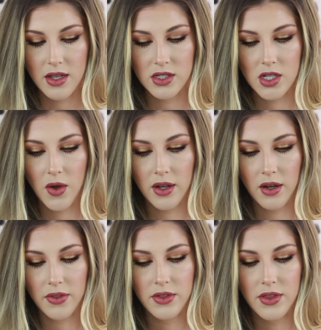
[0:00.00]
And so I
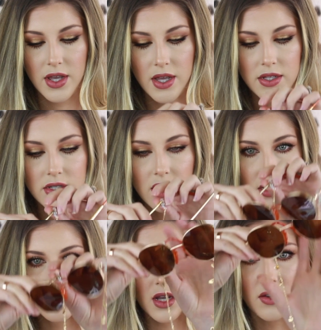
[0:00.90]
got this
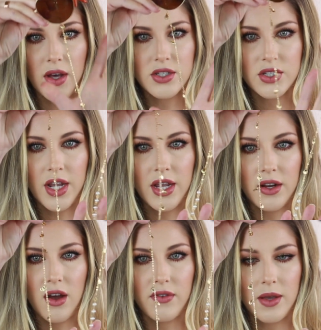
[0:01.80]
sunglass
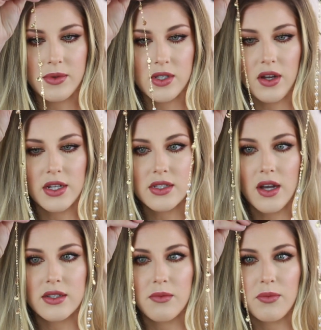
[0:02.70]
chain off Amazon. It's
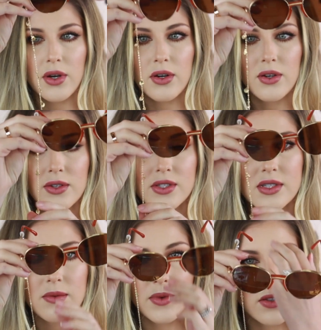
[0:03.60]
got some pearls
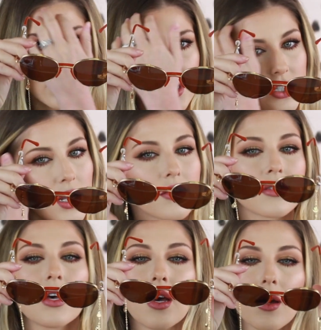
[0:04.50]
and some little
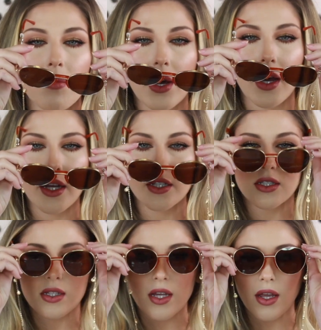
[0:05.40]
seashells, but I
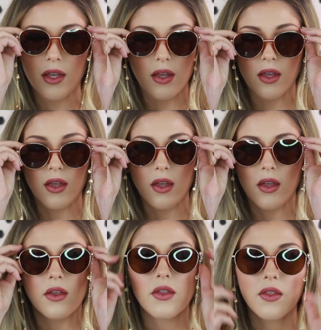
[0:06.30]
just think
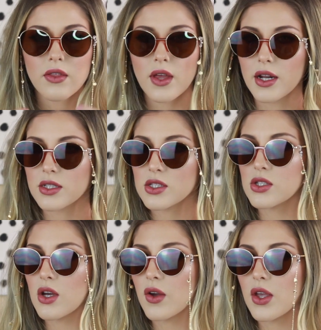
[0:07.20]
that it's
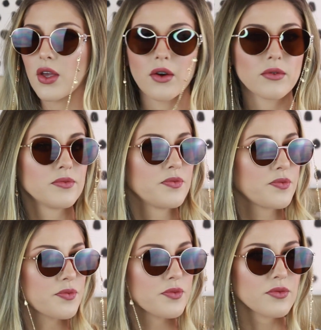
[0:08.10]
so cute.
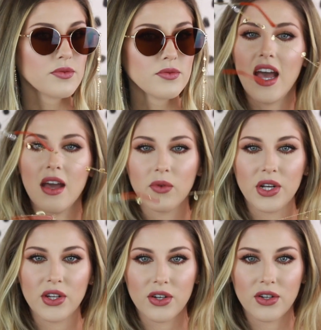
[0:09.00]
And
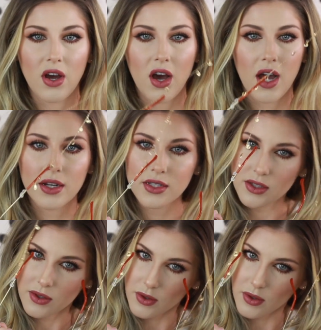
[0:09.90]
when you're not